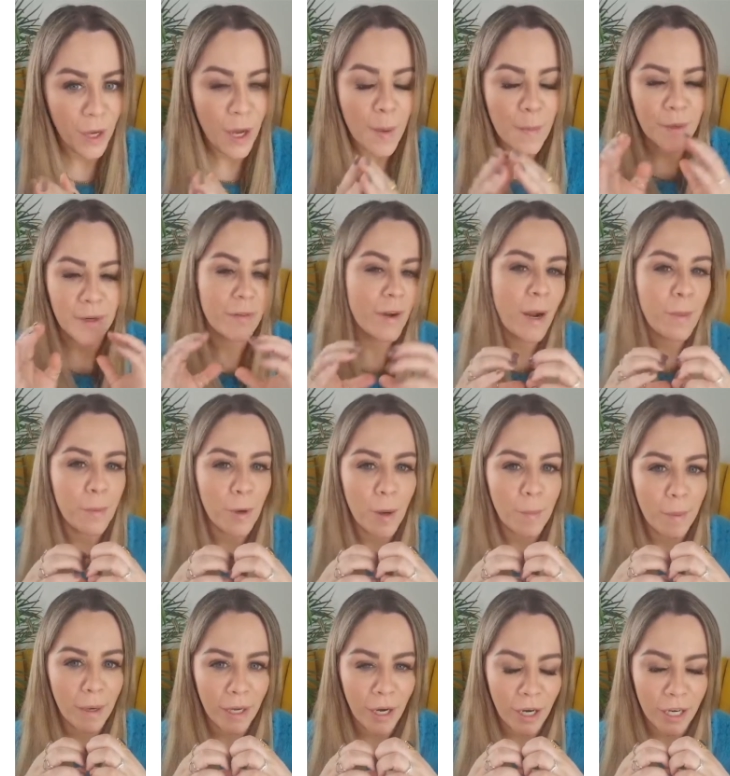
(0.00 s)
But if I brought
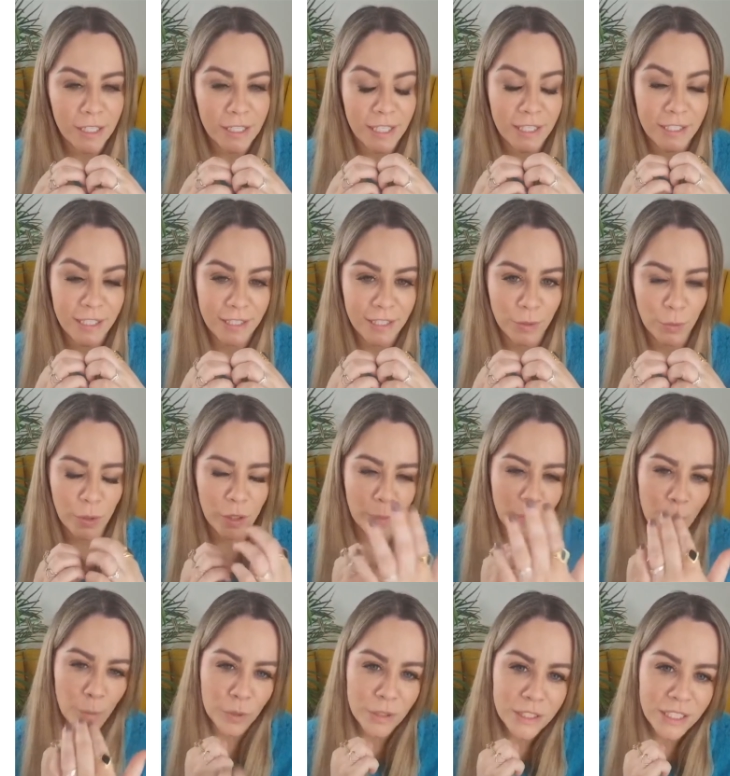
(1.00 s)
my heart out as it were, we
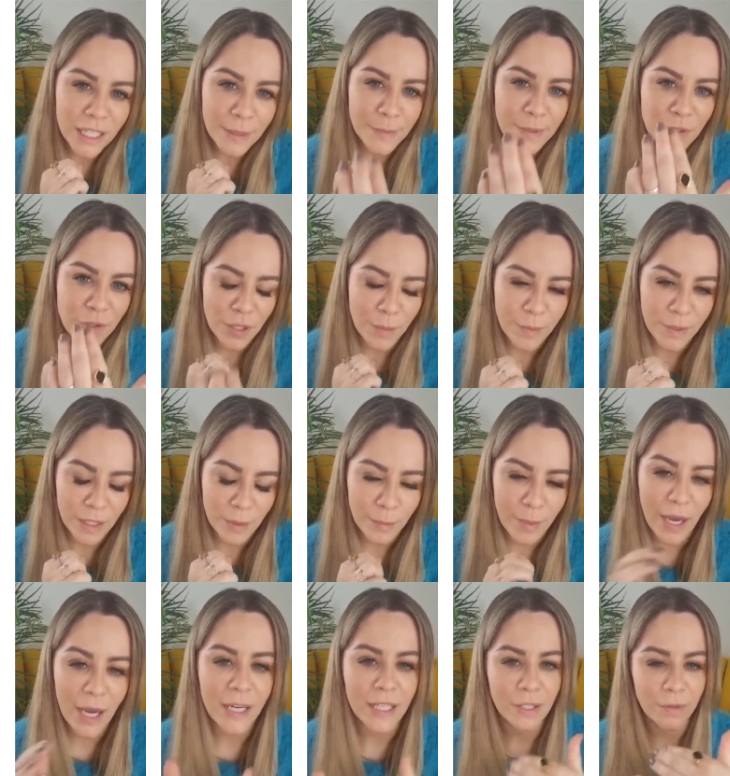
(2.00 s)
wouldn't keep stripping it
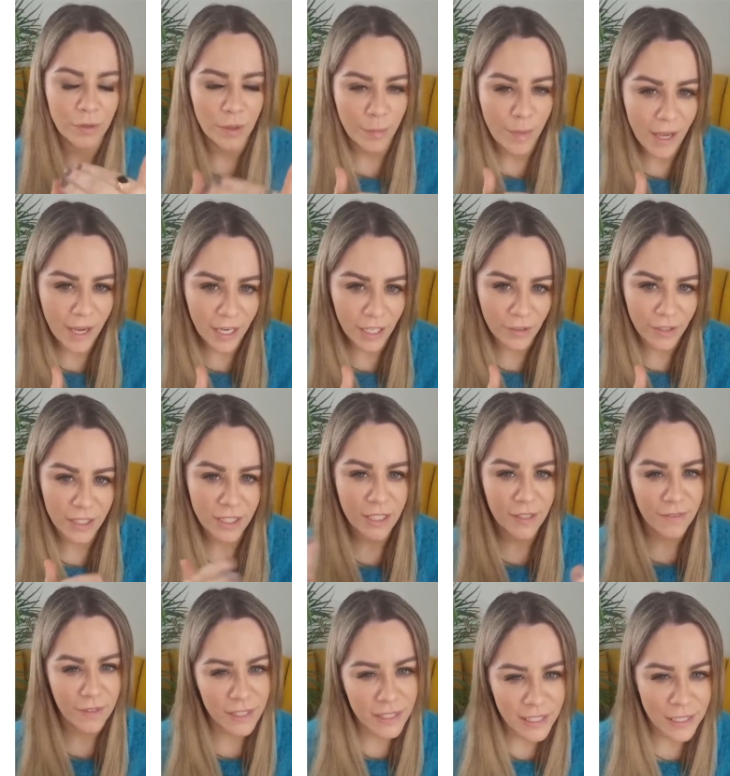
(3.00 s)
back to repair it.
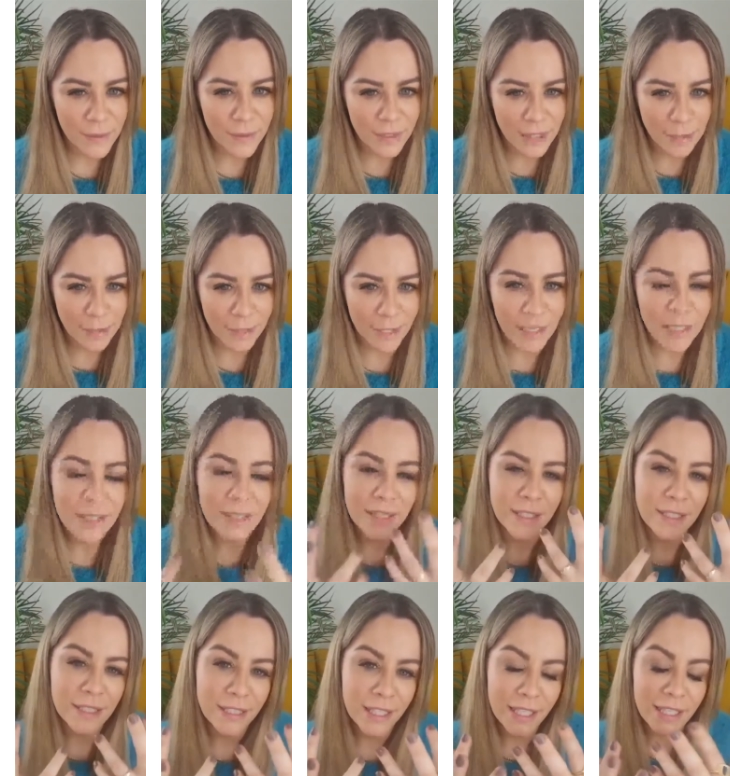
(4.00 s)
If you see what I mean, the
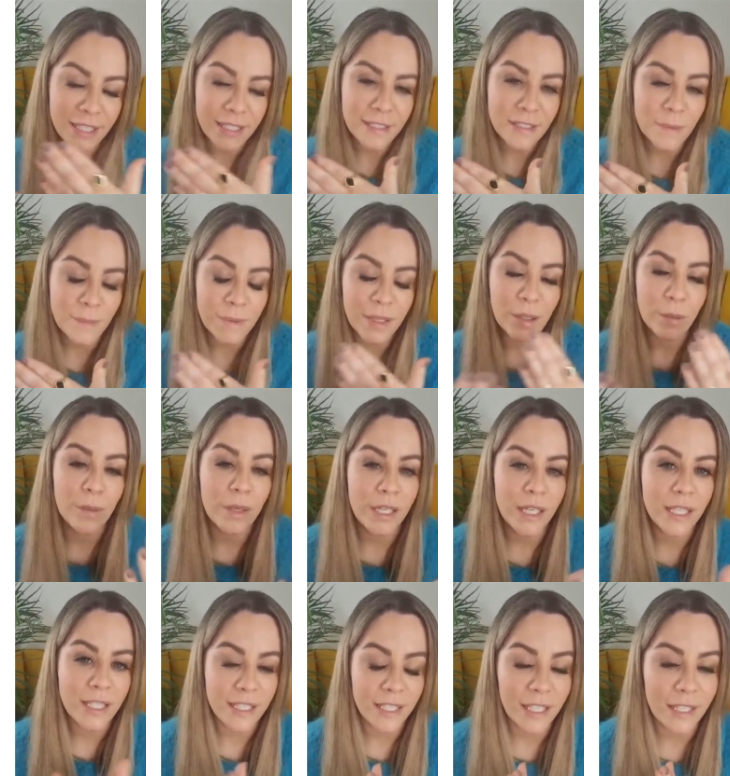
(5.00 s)
skin is something we
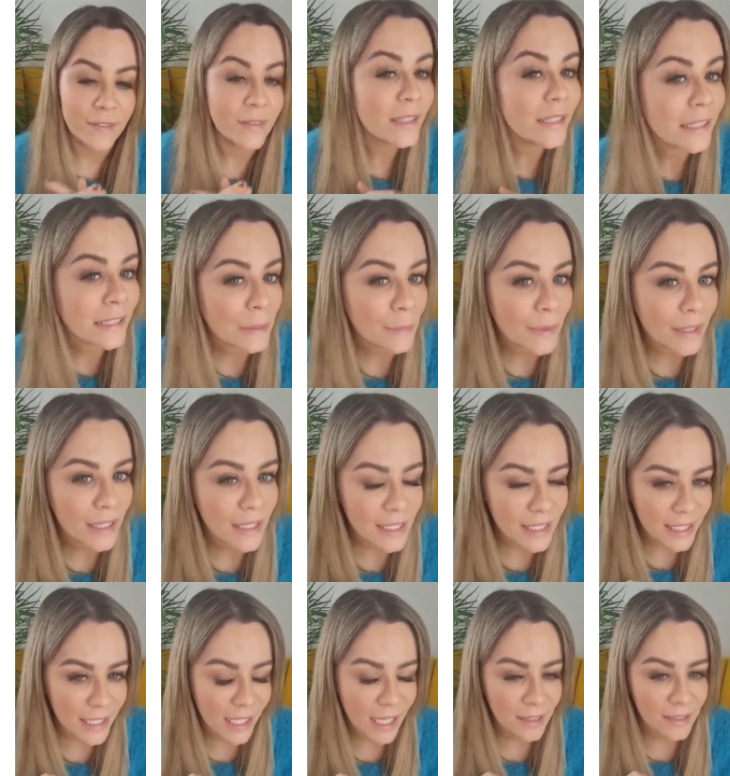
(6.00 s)
need to give a little bit of
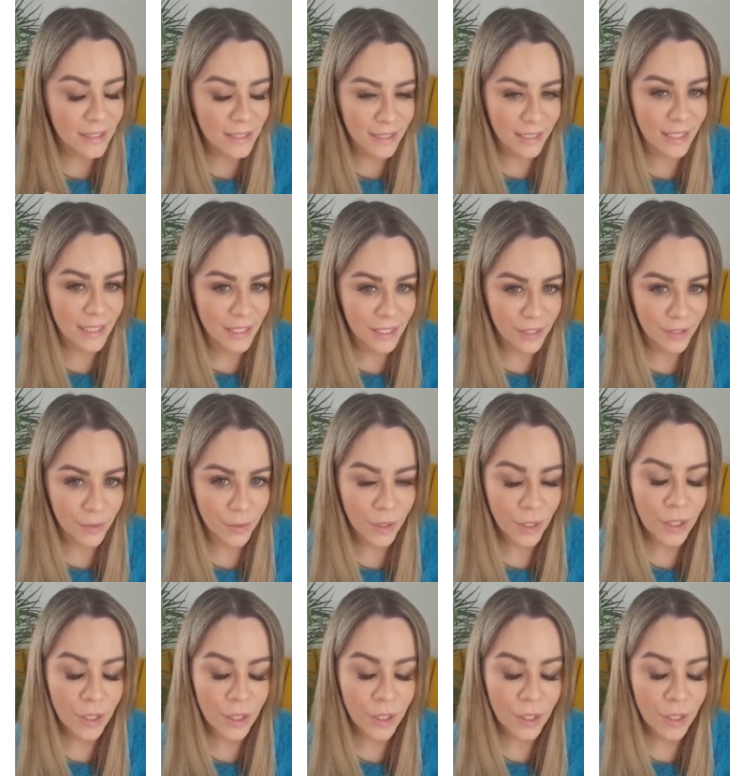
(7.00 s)
TLC to.